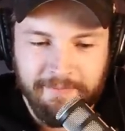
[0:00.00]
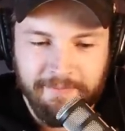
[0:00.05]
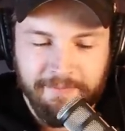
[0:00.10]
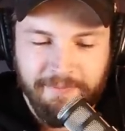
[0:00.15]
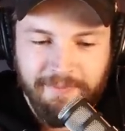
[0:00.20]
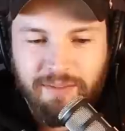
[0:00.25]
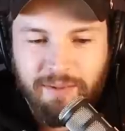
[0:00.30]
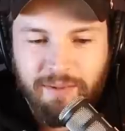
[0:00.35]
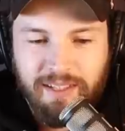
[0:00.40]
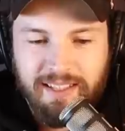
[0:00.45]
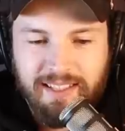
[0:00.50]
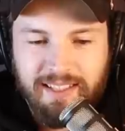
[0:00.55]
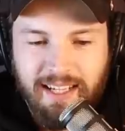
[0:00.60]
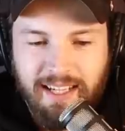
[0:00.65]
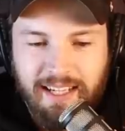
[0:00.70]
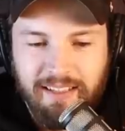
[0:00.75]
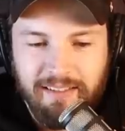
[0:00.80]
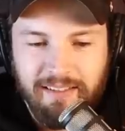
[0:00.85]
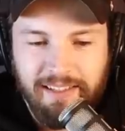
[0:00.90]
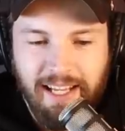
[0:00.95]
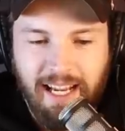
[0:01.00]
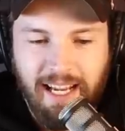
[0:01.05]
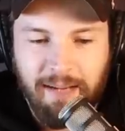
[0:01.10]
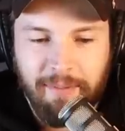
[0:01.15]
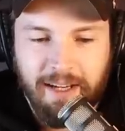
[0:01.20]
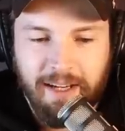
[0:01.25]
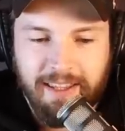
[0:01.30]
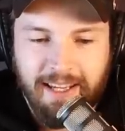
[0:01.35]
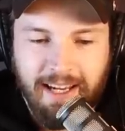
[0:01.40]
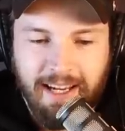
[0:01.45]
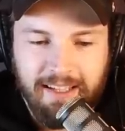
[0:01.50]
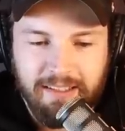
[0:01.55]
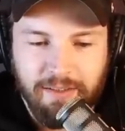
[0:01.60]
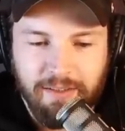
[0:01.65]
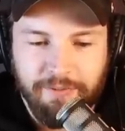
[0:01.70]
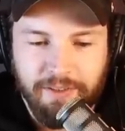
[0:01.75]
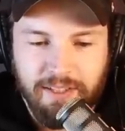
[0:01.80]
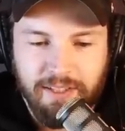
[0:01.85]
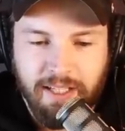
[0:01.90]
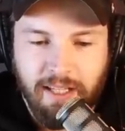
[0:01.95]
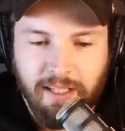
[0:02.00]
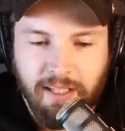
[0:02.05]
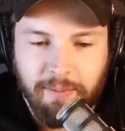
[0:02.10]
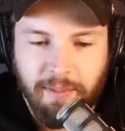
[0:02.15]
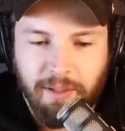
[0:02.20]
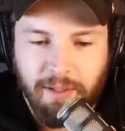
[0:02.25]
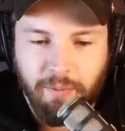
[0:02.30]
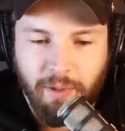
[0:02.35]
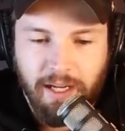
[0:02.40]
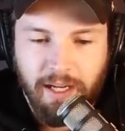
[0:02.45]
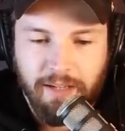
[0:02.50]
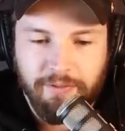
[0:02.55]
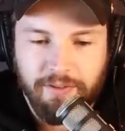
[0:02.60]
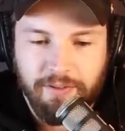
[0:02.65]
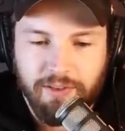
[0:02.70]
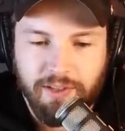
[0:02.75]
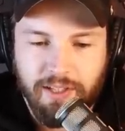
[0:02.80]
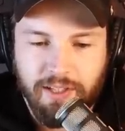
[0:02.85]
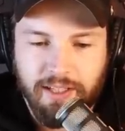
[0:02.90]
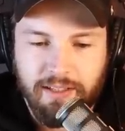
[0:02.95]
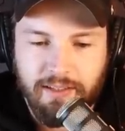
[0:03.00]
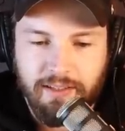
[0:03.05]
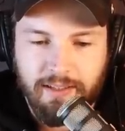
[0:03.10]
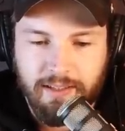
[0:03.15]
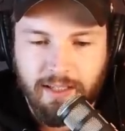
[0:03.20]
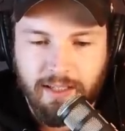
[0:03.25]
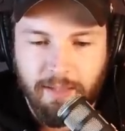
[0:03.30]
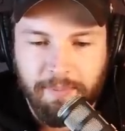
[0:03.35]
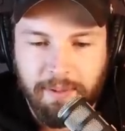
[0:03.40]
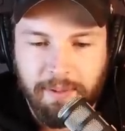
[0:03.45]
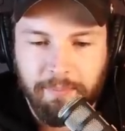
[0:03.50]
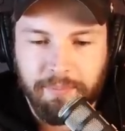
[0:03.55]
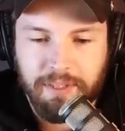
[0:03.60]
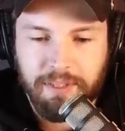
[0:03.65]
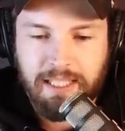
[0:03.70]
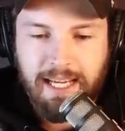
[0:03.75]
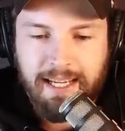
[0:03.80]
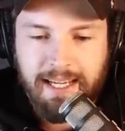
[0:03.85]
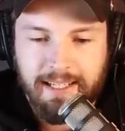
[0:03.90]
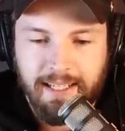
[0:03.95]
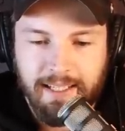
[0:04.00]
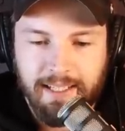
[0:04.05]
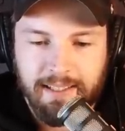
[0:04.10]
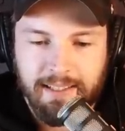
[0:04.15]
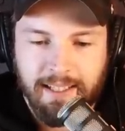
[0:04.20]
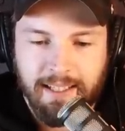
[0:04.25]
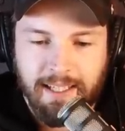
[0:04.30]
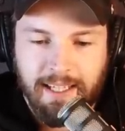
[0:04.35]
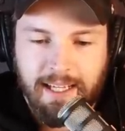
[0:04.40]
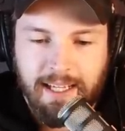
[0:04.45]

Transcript: and this one is titled, "Am I the Asshole for Telling My Wife She Needs to Stop Complaining